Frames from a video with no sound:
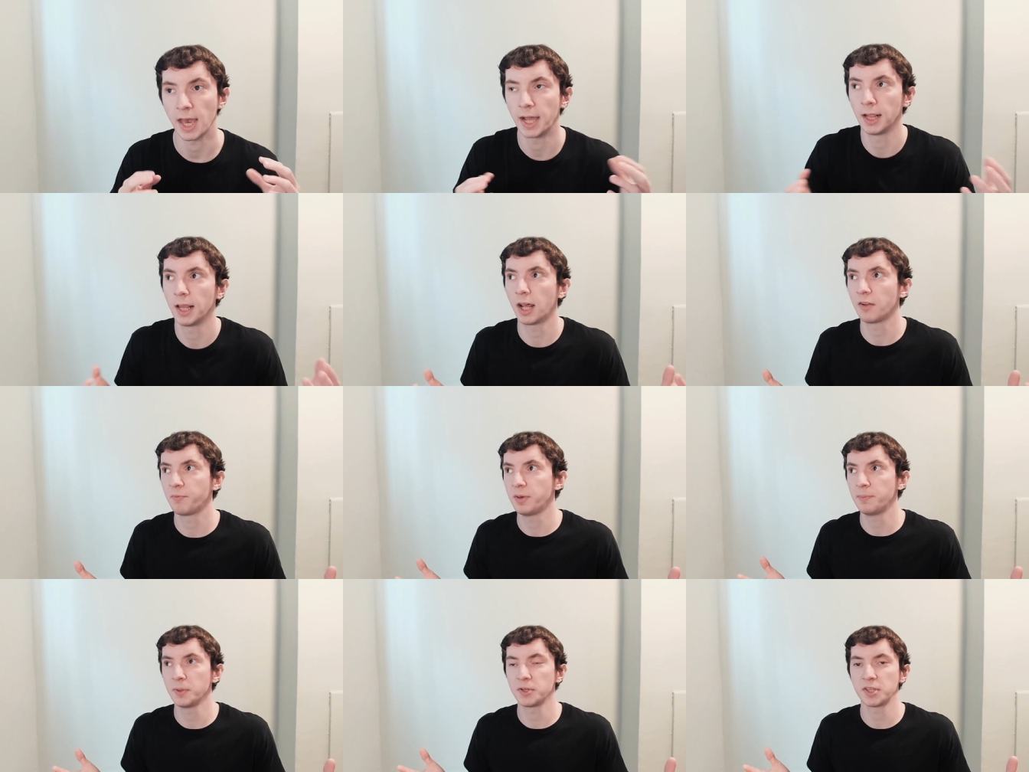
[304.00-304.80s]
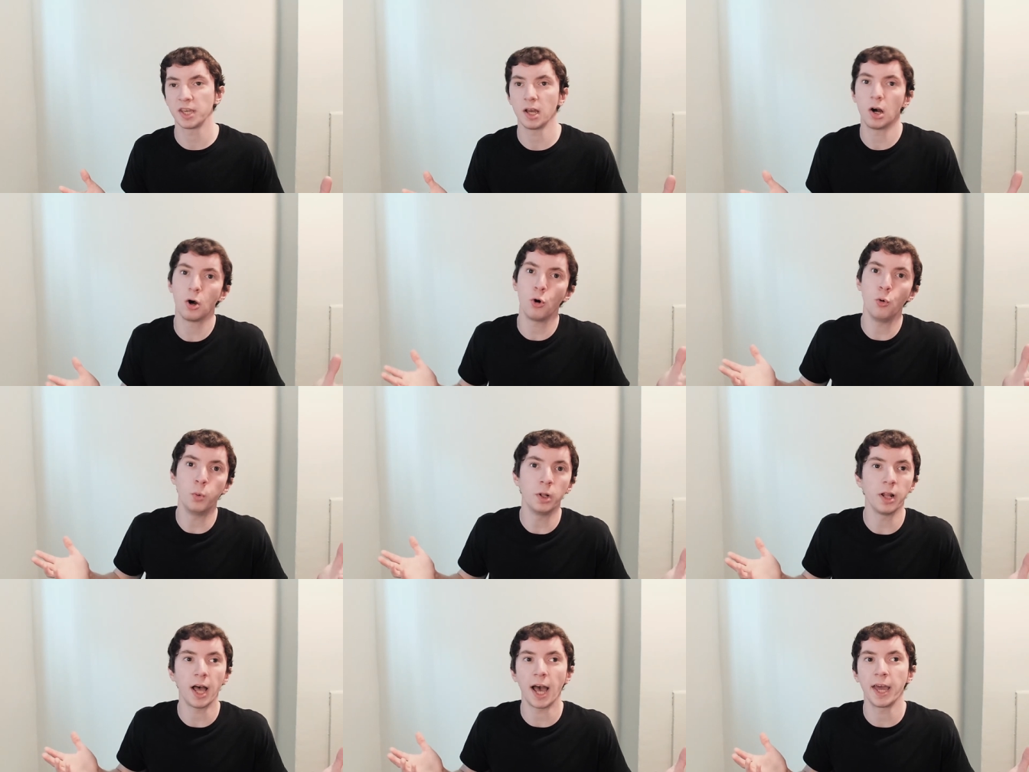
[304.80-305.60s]
And a lot of people say, oh,
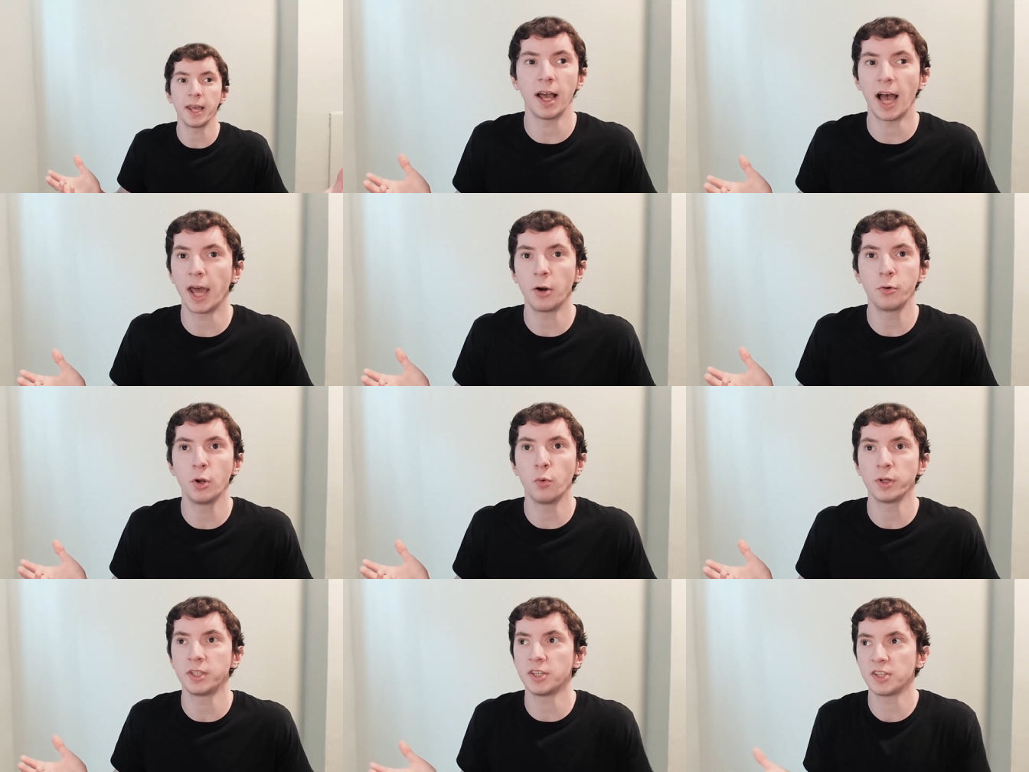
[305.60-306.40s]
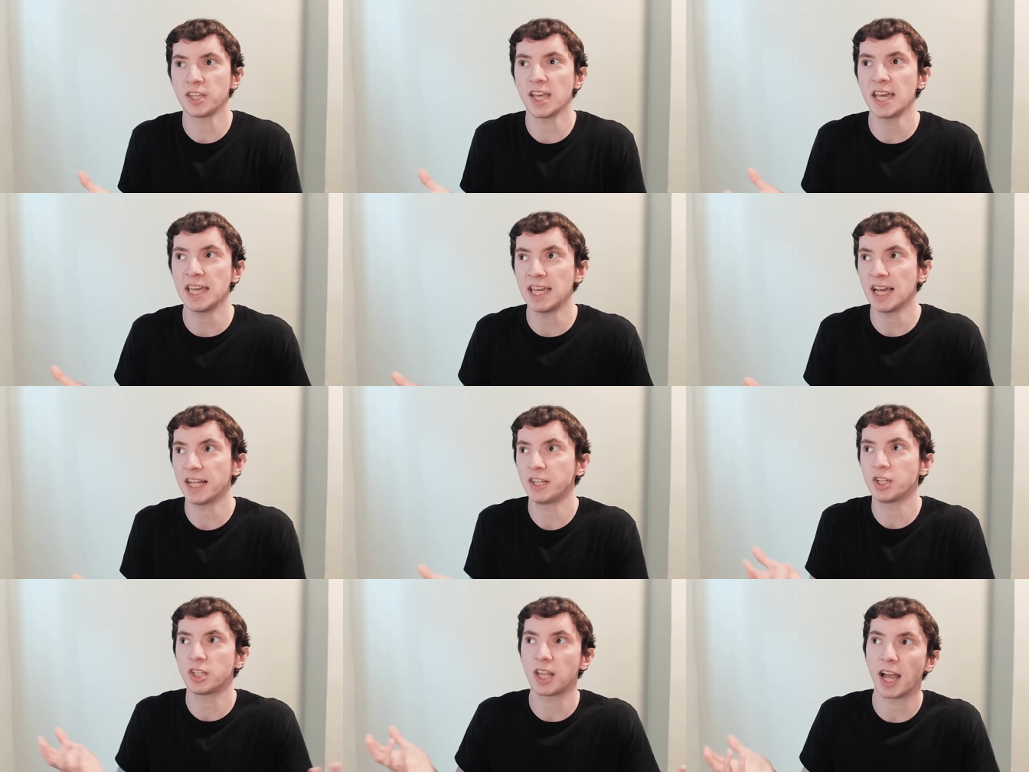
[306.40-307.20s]
well, I, I don't know what to say.
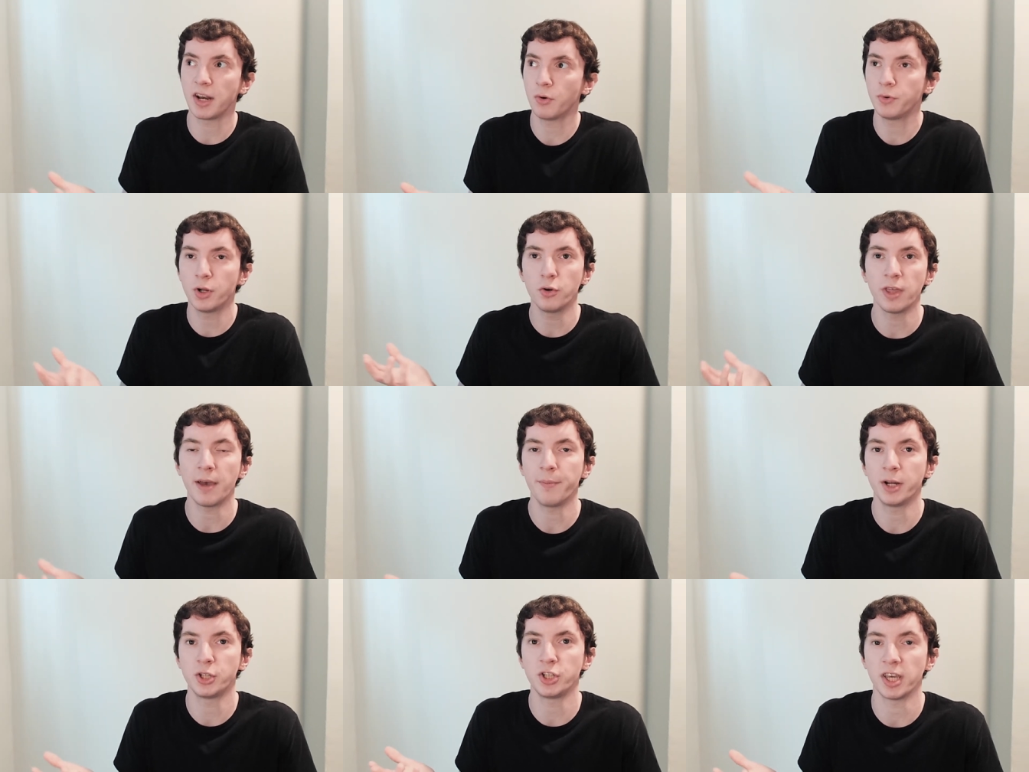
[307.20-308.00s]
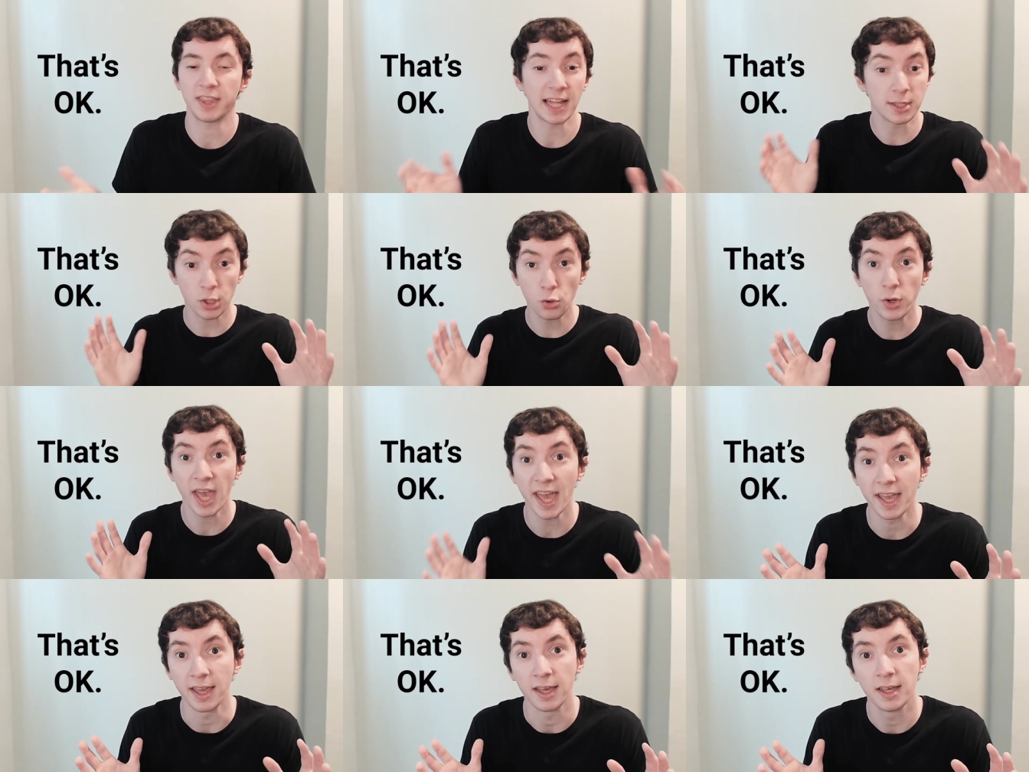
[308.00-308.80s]
I just, I don't know that much yet. That's
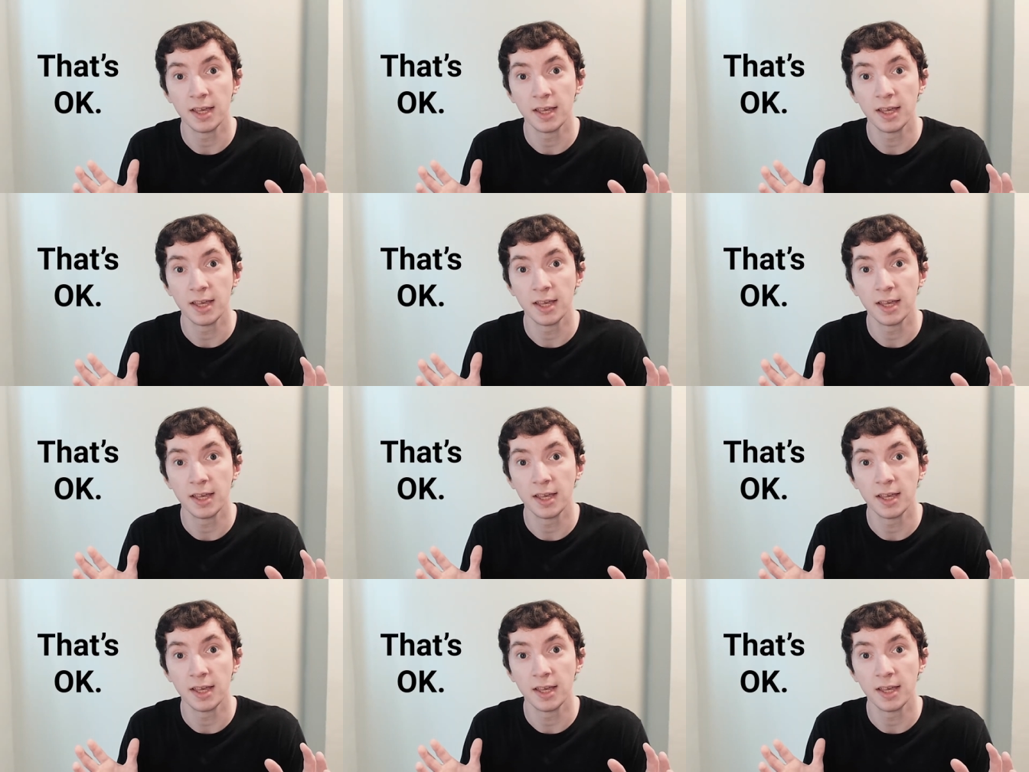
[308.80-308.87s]
okay.